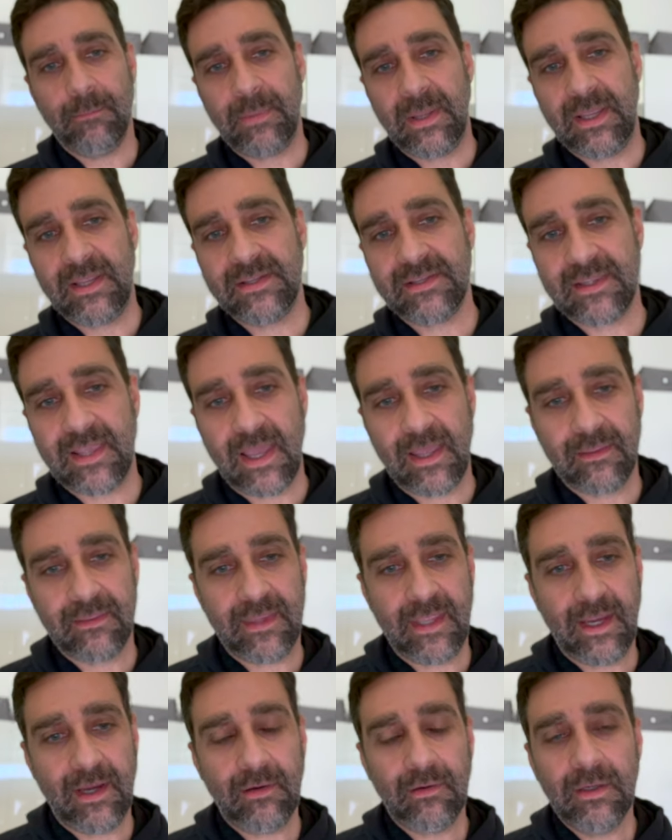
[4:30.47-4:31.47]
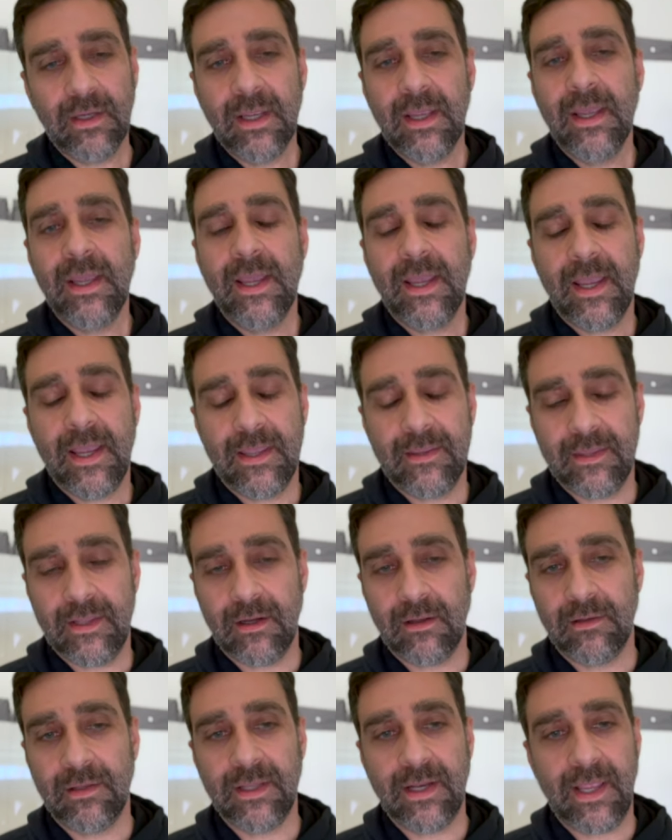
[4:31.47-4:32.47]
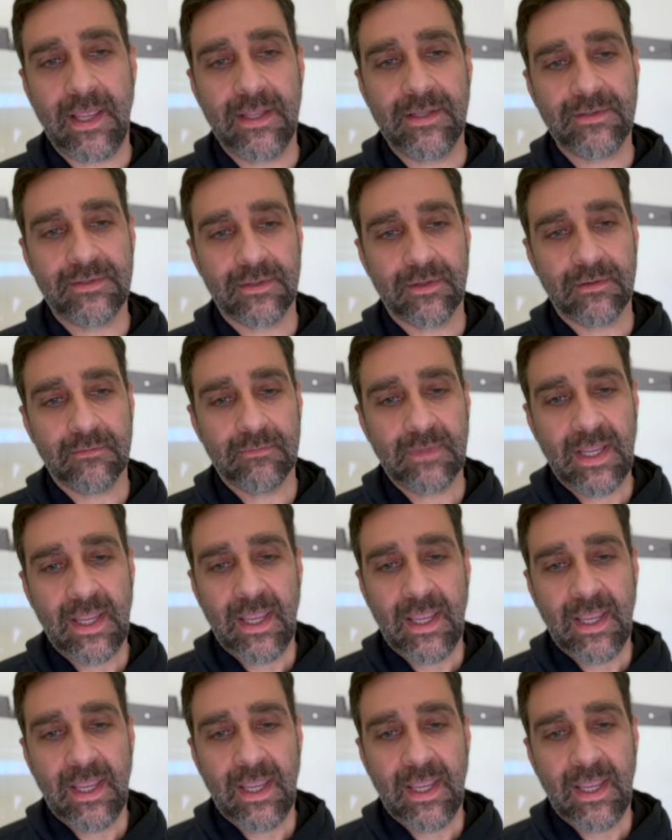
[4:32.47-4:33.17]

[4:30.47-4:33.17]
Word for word: paste that there, and then I'll hit enter.